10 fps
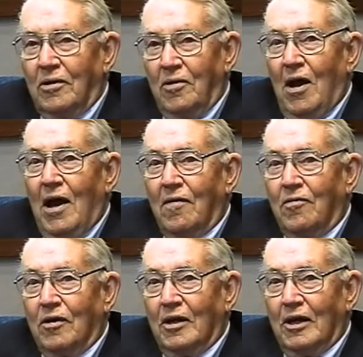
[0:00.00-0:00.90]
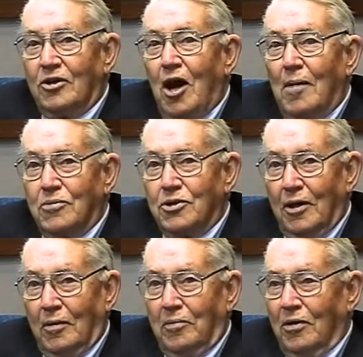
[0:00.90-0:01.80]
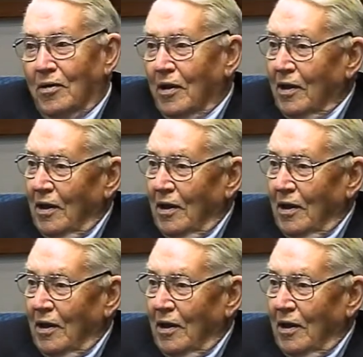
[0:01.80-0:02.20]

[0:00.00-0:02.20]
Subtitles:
to drive with their tops up.